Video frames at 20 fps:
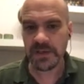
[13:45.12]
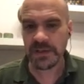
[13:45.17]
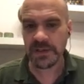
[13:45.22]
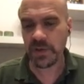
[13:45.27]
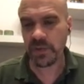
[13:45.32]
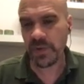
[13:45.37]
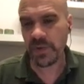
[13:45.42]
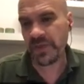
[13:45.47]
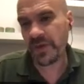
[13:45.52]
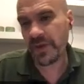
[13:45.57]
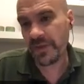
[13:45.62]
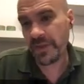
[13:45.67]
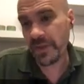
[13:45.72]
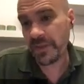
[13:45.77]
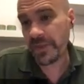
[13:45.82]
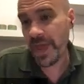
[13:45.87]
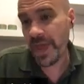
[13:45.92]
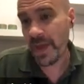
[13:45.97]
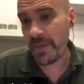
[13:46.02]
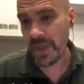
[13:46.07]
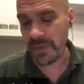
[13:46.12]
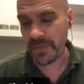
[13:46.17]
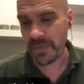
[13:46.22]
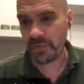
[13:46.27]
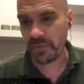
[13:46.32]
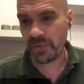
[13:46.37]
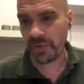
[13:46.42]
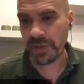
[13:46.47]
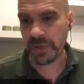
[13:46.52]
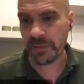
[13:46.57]
So we think that that may be
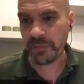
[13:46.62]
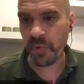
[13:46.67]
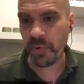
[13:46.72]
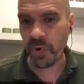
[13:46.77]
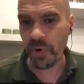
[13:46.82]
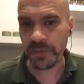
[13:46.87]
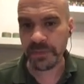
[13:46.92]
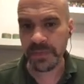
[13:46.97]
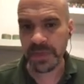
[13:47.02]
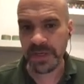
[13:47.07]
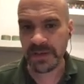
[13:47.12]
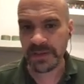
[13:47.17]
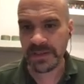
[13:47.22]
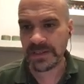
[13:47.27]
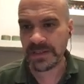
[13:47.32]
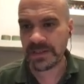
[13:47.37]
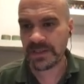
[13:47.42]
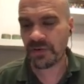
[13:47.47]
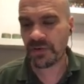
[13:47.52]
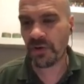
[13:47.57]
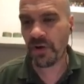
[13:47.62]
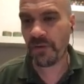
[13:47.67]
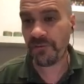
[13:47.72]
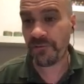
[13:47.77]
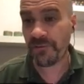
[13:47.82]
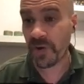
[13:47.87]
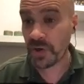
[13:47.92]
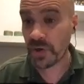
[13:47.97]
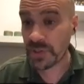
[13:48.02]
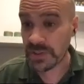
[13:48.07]
really important because these are all
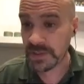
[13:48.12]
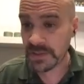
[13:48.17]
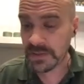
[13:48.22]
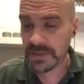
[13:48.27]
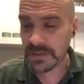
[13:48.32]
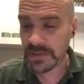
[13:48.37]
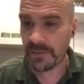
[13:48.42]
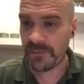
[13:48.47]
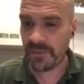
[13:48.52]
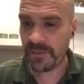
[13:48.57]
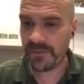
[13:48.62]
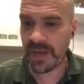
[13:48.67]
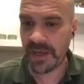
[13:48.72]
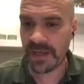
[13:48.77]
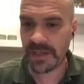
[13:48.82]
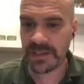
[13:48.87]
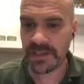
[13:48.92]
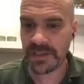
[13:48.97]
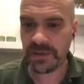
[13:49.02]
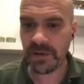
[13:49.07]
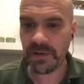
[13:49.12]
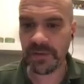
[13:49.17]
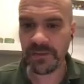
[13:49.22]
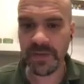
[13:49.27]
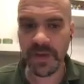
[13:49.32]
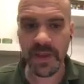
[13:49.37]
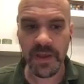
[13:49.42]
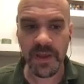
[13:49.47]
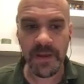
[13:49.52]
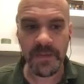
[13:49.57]
functions of the vagus nerve.
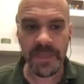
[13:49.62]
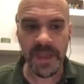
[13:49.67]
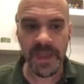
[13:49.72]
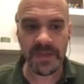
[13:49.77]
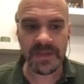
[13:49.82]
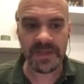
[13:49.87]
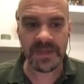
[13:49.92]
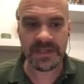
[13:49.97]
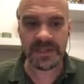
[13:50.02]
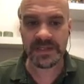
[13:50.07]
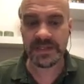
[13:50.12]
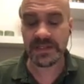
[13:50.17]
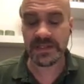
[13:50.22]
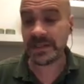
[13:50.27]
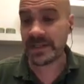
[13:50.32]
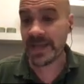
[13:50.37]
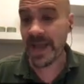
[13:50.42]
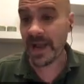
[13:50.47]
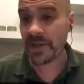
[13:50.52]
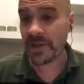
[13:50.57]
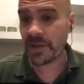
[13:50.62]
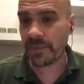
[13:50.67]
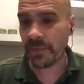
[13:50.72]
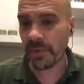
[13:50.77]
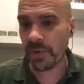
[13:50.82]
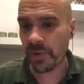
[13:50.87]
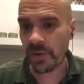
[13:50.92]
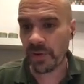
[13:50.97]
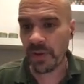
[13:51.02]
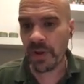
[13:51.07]
And this is
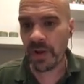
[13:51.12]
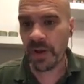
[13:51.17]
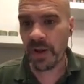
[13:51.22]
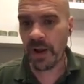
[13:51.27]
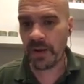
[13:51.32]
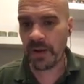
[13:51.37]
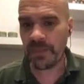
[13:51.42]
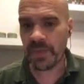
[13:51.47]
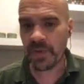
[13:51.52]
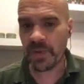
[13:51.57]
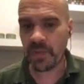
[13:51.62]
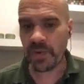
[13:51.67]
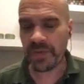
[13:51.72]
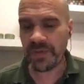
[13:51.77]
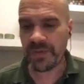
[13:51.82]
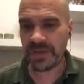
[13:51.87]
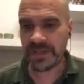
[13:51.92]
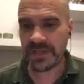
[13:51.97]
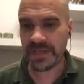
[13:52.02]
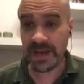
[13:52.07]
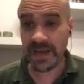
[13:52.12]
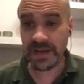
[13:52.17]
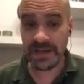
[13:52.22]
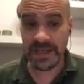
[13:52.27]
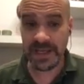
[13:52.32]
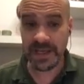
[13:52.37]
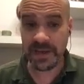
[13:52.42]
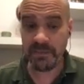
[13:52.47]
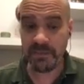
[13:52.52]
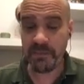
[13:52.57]
detectable with the
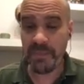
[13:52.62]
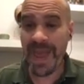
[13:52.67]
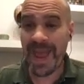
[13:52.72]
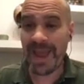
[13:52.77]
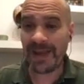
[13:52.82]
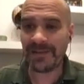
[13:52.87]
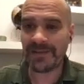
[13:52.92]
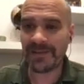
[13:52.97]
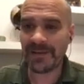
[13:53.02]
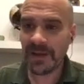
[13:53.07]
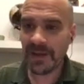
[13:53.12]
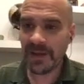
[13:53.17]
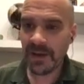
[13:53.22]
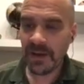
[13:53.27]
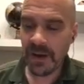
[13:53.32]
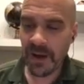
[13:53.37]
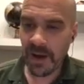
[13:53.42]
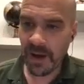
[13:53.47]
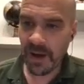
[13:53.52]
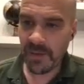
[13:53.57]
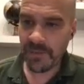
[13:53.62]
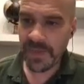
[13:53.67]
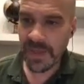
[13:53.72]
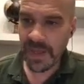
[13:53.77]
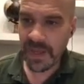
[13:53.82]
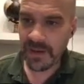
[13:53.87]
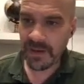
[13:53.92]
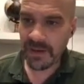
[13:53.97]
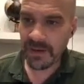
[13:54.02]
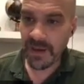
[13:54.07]
technique PET.
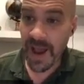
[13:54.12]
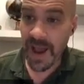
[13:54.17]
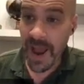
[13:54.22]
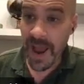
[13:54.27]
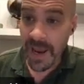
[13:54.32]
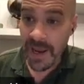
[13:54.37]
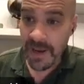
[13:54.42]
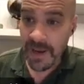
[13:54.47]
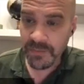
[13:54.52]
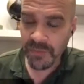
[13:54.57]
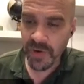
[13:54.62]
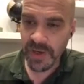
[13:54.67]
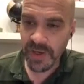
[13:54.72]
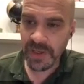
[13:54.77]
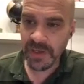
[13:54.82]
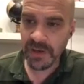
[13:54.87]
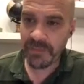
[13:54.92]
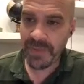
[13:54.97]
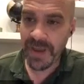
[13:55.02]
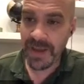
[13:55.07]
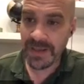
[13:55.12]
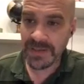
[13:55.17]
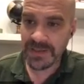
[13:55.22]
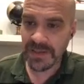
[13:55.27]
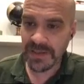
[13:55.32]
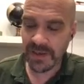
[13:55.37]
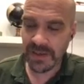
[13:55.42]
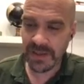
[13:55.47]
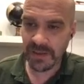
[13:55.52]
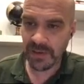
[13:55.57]
And I am running a PET
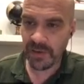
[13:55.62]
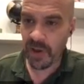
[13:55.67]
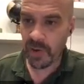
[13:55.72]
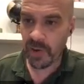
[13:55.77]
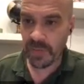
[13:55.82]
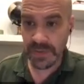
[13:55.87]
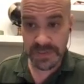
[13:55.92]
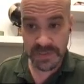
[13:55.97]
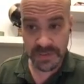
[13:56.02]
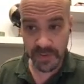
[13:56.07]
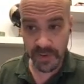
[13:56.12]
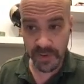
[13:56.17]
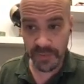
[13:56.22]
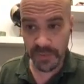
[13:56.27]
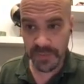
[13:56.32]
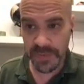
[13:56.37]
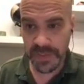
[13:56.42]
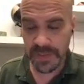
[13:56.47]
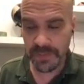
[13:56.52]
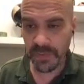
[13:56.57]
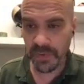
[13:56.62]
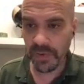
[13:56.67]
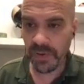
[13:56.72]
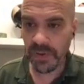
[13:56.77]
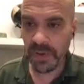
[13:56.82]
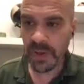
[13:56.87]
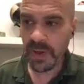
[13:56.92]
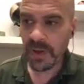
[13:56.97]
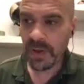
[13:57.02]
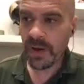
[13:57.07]
study along with some other
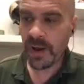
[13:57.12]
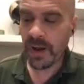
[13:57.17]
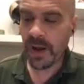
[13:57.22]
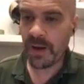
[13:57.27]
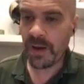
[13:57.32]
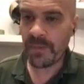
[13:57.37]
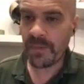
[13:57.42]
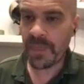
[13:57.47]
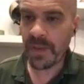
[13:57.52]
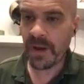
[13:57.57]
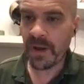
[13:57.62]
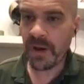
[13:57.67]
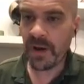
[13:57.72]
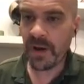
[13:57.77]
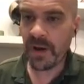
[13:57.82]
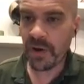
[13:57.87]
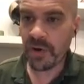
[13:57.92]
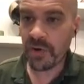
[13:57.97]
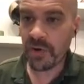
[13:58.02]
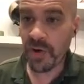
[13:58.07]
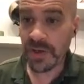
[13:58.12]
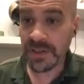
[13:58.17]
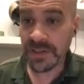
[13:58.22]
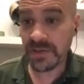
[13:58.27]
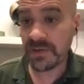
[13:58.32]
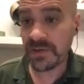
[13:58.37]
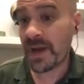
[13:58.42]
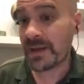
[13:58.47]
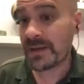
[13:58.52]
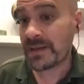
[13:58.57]
people across
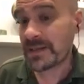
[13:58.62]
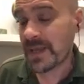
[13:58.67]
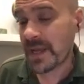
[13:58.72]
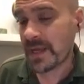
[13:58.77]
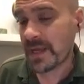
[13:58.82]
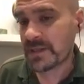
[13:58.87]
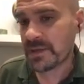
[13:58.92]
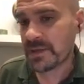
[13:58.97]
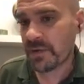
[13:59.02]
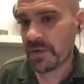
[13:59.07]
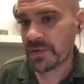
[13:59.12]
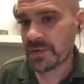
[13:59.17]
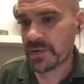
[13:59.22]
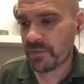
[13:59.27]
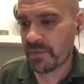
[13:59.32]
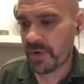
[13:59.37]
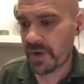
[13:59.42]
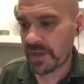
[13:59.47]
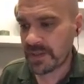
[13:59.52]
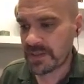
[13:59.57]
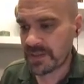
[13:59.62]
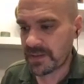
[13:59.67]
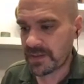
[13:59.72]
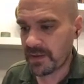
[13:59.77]
the United States are also running